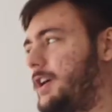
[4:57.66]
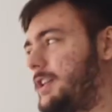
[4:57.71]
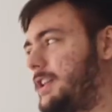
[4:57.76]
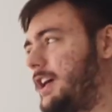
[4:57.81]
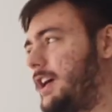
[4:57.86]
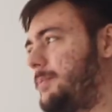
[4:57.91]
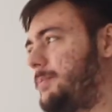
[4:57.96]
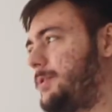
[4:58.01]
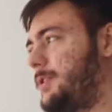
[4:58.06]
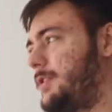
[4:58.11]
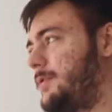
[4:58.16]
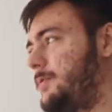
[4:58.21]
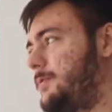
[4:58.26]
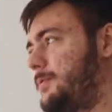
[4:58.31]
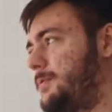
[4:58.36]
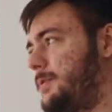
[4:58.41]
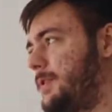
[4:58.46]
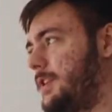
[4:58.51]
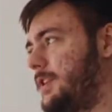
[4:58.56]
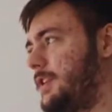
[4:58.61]
up if
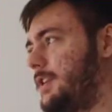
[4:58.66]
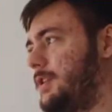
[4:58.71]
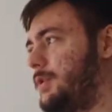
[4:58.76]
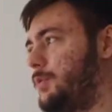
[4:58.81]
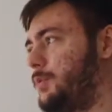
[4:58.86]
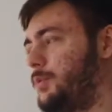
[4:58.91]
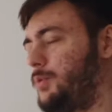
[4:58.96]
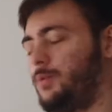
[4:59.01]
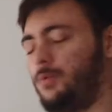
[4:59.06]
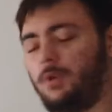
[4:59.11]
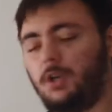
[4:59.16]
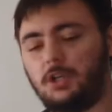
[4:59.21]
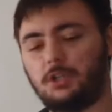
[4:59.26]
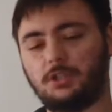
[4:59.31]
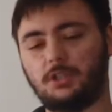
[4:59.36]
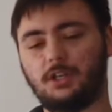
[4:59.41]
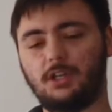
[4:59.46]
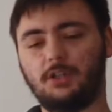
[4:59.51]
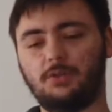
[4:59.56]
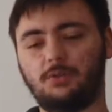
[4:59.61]
we
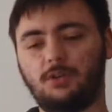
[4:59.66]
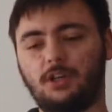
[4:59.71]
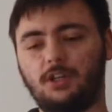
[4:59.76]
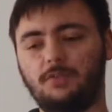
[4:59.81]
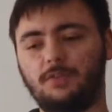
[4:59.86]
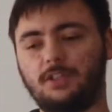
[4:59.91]
actually got to kind of